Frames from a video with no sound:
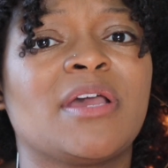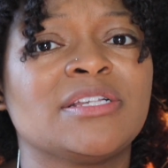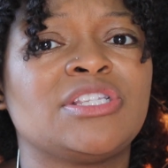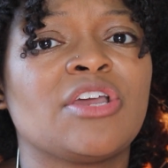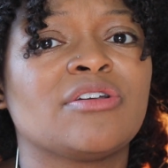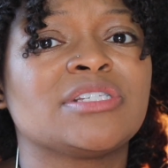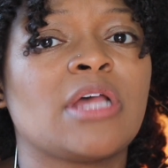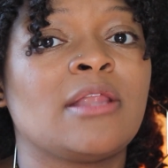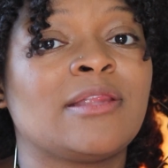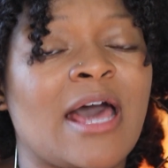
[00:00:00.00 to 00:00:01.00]
because there
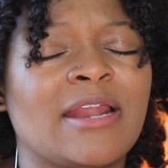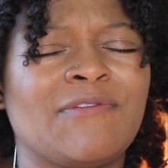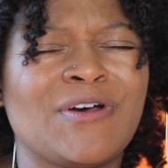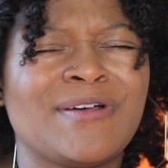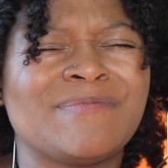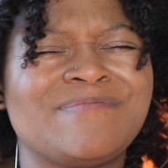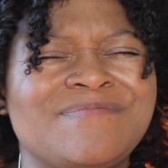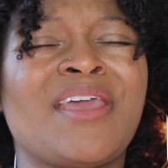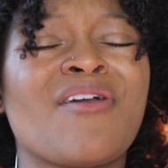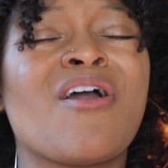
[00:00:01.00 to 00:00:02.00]

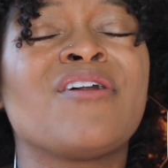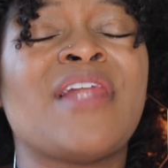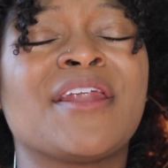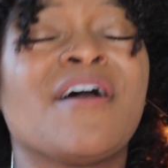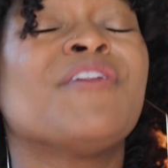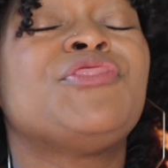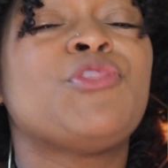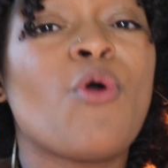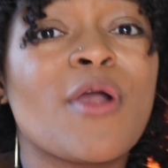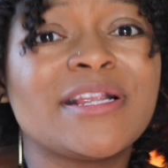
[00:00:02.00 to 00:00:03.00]
are a lot of
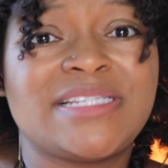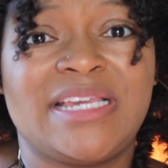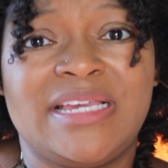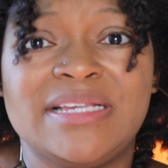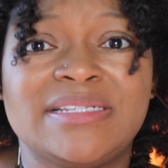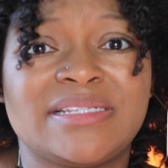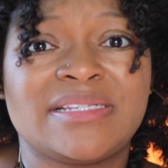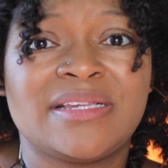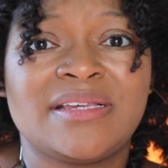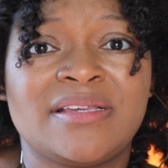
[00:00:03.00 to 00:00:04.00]

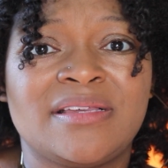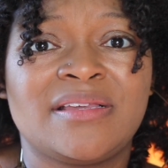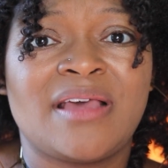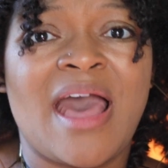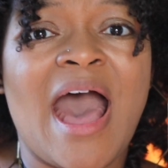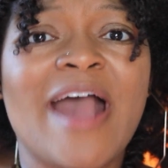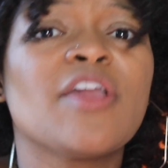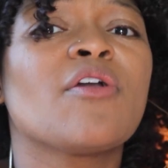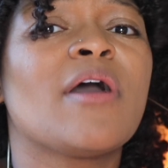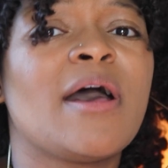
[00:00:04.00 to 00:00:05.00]
authorities
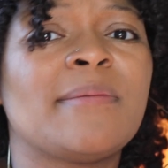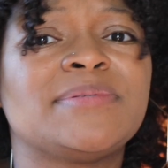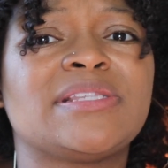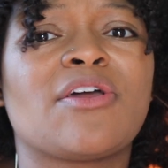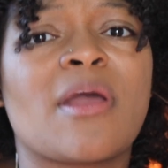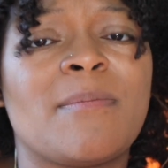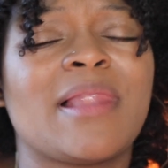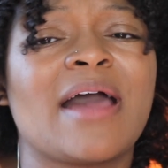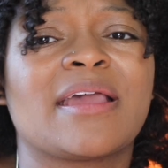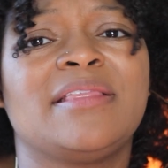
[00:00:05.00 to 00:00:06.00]
higher ups that are
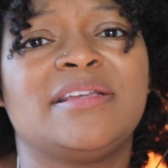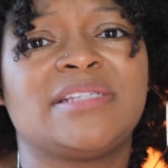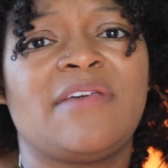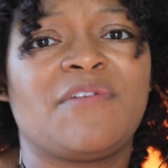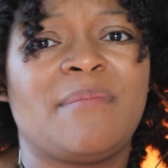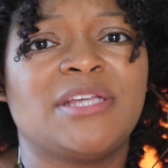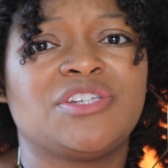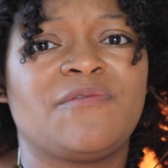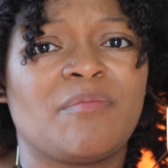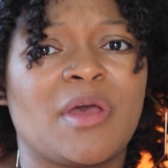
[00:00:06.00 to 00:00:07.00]
blocking this
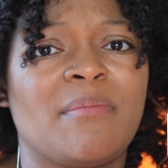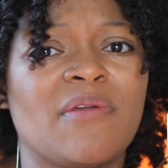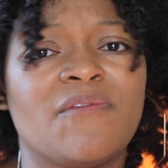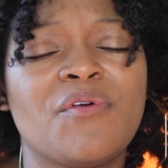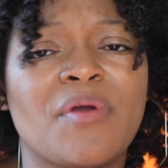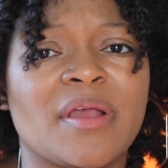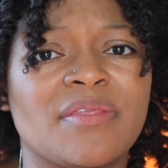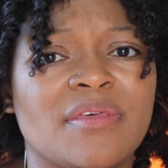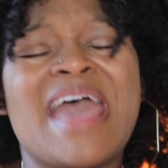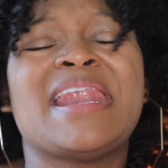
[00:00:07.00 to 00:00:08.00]
information from coming forth.
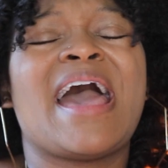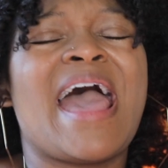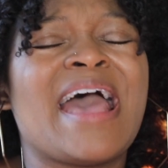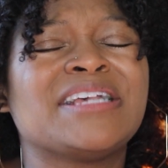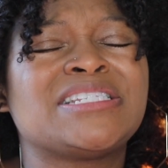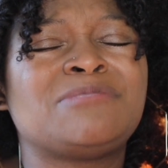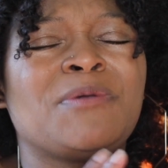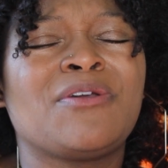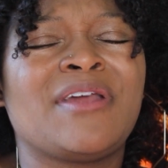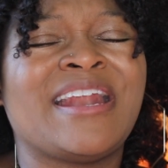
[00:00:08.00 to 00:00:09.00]
And I asked
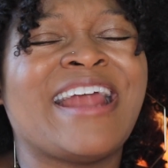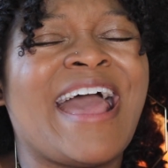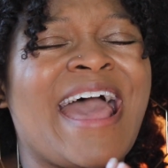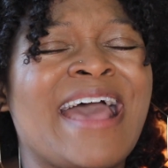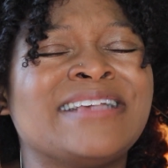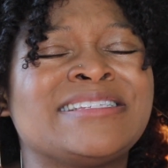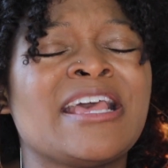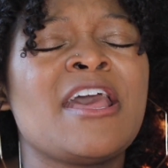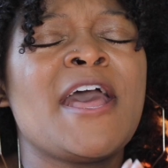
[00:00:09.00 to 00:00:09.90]
spirit, and I asked